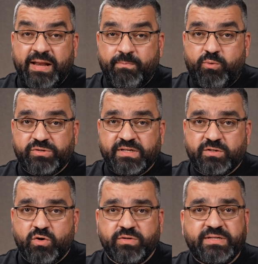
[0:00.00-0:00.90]
An
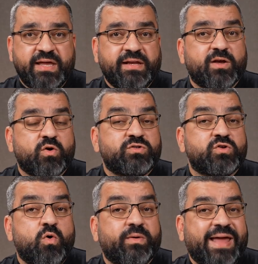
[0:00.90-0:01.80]
important note, Nikon's
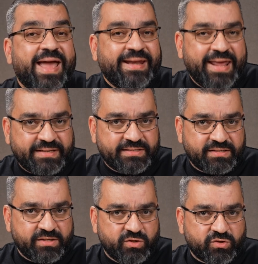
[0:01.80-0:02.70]
own N X
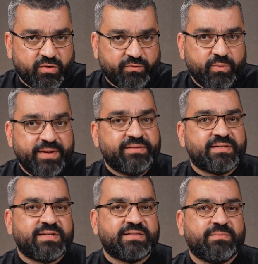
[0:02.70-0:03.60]
Studio software
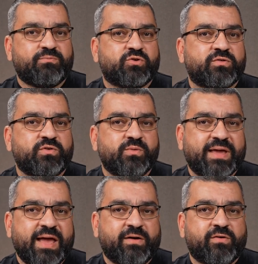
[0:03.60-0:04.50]
does not support
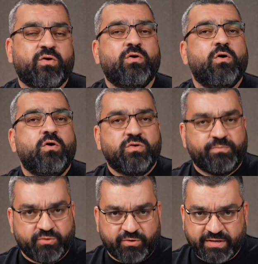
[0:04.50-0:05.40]
viewing N RAW or
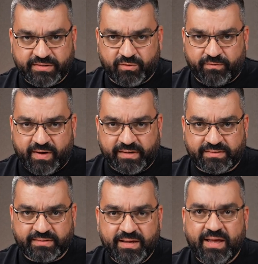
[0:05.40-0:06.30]
ProRes RAW
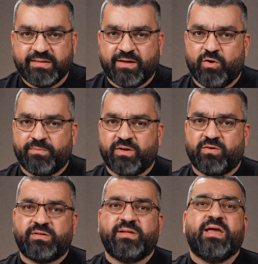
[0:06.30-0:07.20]
files, and I hope
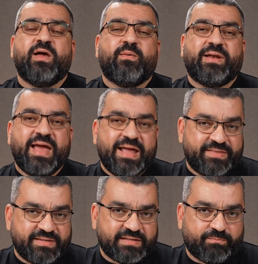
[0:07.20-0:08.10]
Nikon will
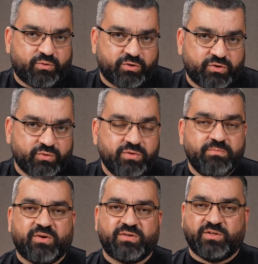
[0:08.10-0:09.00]
add this support soon
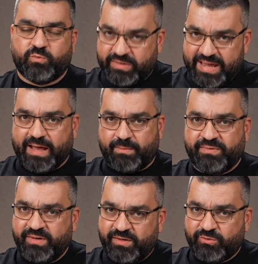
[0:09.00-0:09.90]
because it would
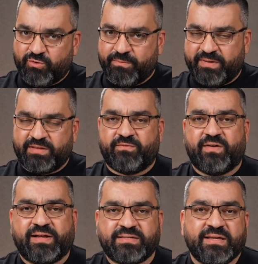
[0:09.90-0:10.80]
help to compare the
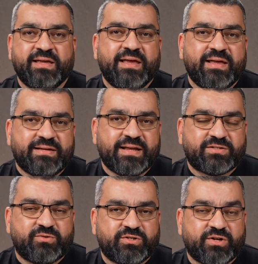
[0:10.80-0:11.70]
files
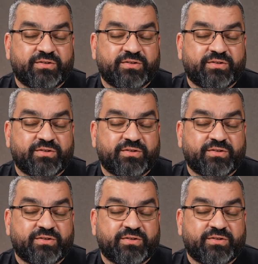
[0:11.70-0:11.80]
next to each